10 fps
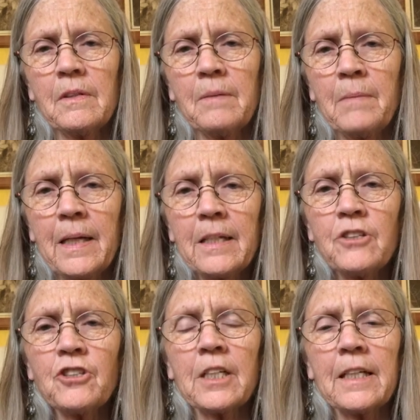
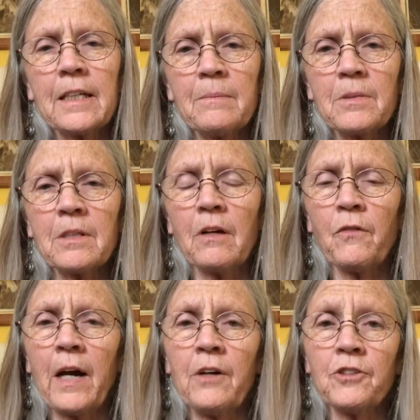managed to get himself
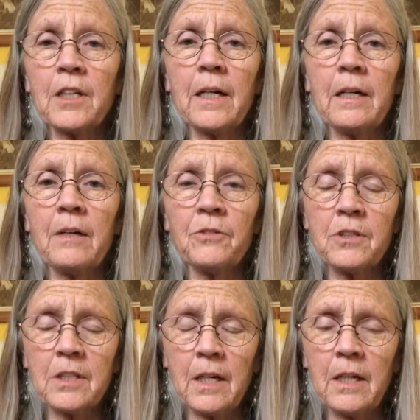
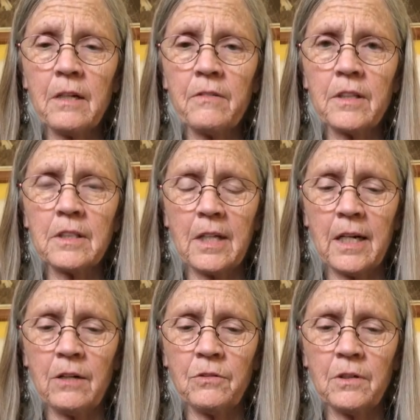outside of the
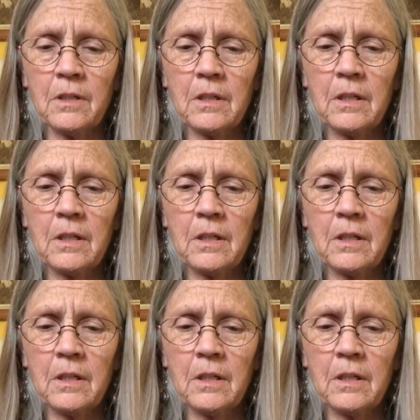town,